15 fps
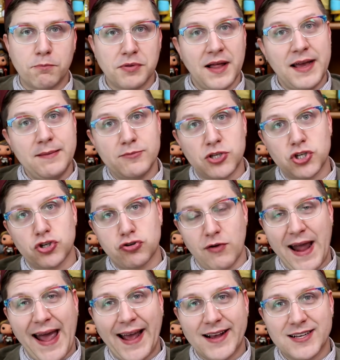blame
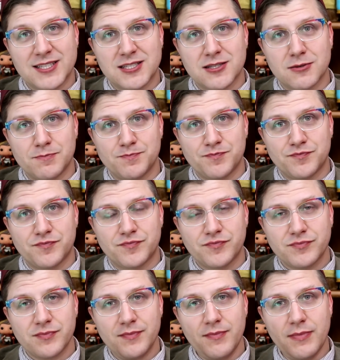Strax
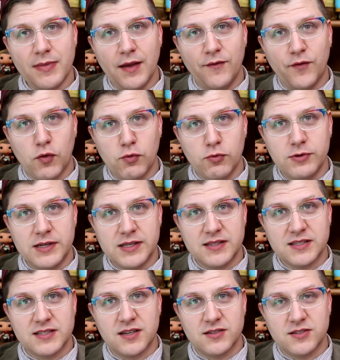for ruining
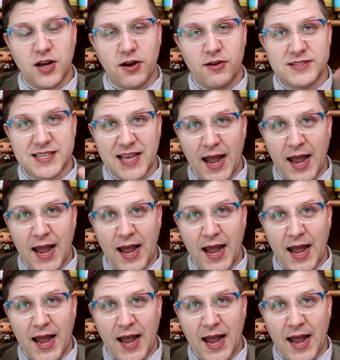the Sontarans.